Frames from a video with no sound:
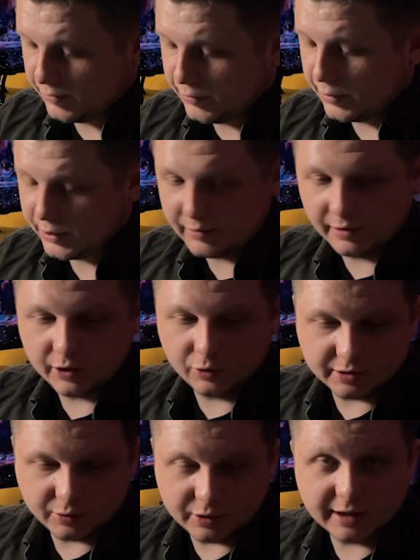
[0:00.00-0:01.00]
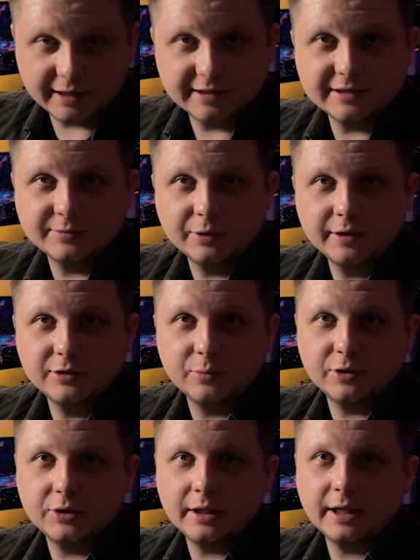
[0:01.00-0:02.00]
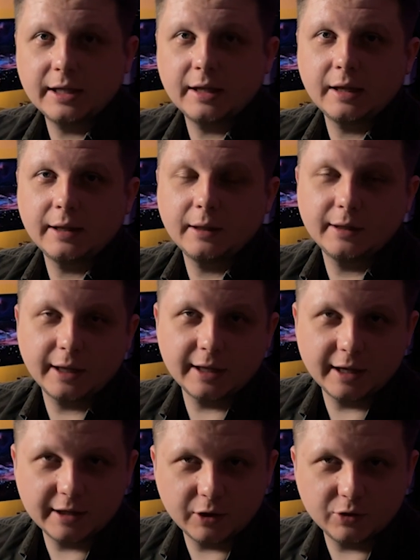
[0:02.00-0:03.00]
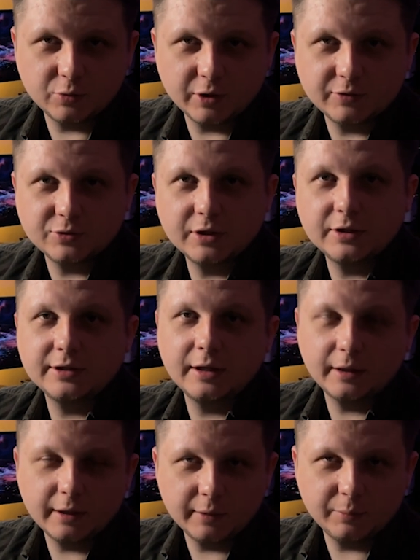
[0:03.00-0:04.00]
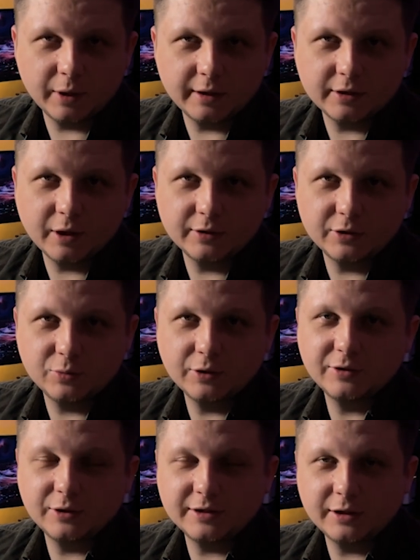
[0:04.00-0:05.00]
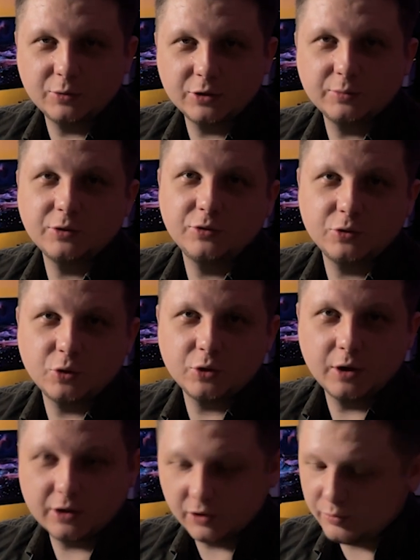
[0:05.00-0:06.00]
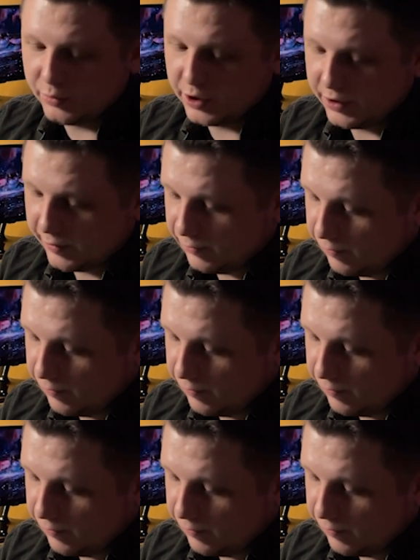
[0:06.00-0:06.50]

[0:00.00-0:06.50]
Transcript: There is also an indispensable thing, like another reference, but not the reference that was before a new one.